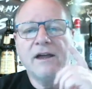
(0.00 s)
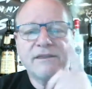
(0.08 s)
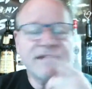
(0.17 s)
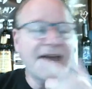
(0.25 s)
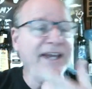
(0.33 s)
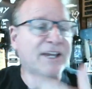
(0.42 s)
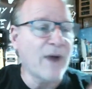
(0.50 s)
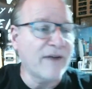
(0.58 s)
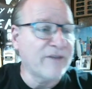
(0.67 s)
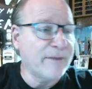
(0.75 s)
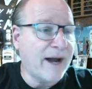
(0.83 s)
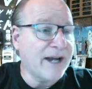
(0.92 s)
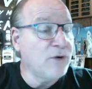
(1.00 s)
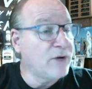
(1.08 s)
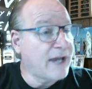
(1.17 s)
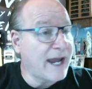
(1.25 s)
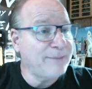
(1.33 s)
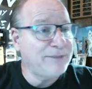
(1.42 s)
thank you everybody who
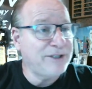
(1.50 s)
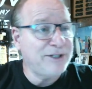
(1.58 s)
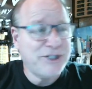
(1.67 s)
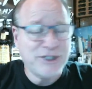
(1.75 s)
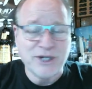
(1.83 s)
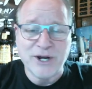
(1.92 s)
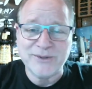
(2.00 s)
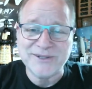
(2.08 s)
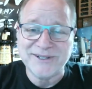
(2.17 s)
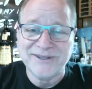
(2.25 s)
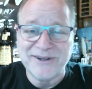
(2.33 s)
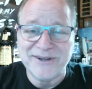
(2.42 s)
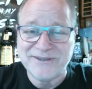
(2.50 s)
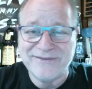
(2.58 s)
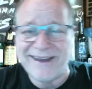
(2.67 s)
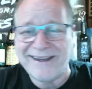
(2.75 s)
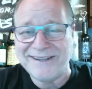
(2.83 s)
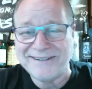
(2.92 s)
came to the shows in Las
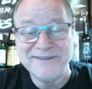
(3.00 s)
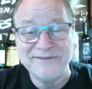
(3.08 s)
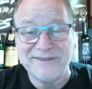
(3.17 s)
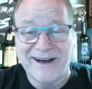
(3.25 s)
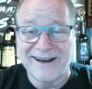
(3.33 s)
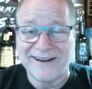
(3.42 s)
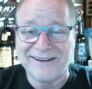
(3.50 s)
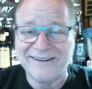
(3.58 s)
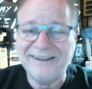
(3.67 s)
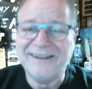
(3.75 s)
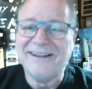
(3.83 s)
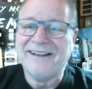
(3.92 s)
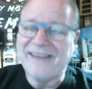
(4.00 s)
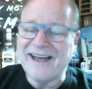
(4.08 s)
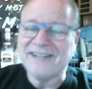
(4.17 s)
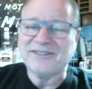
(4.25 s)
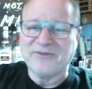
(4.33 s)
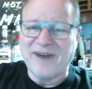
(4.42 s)
Vegas, Nevada.
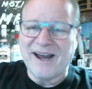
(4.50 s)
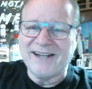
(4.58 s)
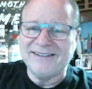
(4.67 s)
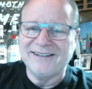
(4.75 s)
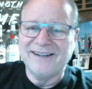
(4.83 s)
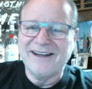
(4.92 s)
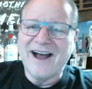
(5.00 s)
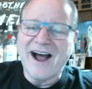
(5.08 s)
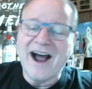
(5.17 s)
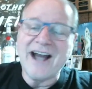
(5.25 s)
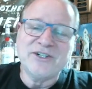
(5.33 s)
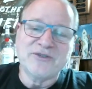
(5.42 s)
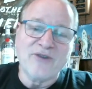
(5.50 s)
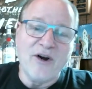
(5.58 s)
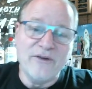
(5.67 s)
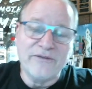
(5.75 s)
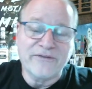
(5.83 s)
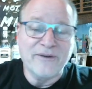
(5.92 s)
That's right. I
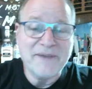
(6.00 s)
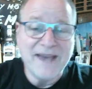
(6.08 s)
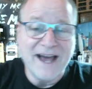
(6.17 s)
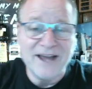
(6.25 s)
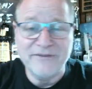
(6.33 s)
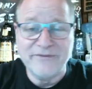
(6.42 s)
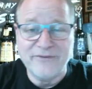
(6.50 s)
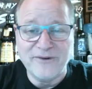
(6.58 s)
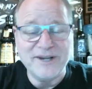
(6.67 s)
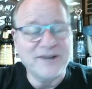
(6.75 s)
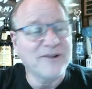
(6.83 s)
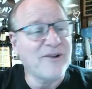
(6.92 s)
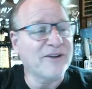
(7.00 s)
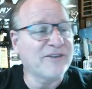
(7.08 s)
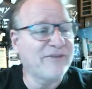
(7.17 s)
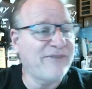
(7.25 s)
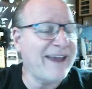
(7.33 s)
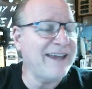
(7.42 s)
drove from California to
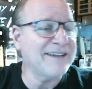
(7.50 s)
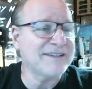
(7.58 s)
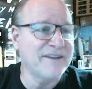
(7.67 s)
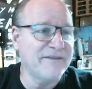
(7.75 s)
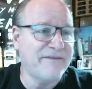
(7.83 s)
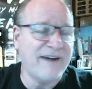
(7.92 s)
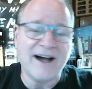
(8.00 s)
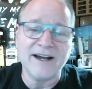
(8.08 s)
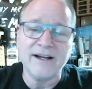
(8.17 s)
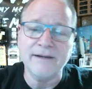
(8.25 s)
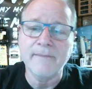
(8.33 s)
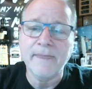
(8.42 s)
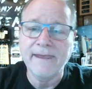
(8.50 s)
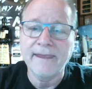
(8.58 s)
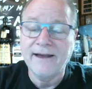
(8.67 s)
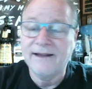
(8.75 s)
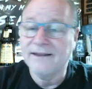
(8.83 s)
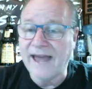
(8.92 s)
Las Vegas, Nevada
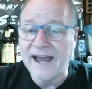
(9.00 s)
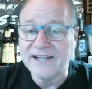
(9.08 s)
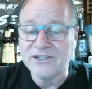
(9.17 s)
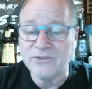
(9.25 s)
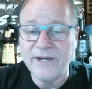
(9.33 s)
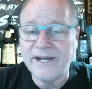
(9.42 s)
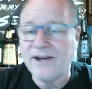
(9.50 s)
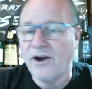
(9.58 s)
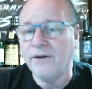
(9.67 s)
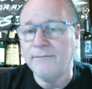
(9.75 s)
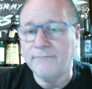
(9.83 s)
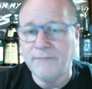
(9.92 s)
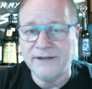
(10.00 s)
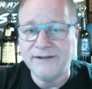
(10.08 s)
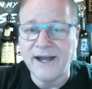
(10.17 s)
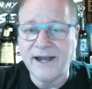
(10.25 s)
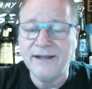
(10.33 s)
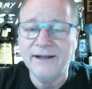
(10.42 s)
last week on
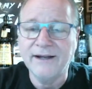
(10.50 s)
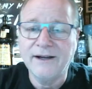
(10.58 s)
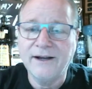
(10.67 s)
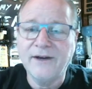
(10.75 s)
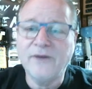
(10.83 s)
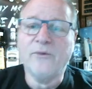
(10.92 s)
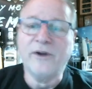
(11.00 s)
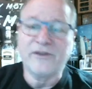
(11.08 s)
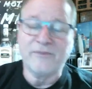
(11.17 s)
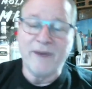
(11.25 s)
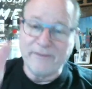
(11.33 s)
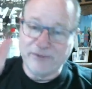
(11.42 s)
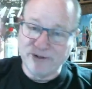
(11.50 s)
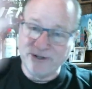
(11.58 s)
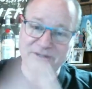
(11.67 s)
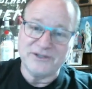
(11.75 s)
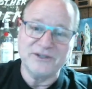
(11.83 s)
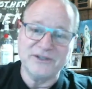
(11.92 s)
Monday with my
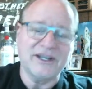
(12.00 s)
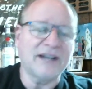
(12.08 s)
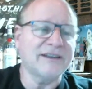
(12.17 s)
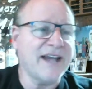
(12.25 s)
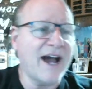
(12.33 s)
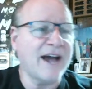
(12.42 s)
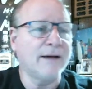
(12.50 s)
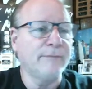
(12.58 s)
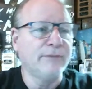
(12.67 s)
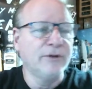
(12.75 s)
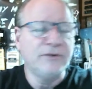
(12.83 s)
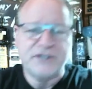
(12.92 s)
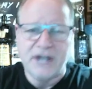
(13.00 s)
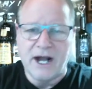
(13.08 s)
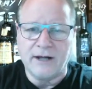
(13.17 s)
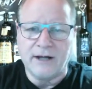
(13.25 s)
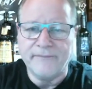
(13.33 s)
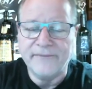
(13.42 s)
producer, Tatiana Bluchel.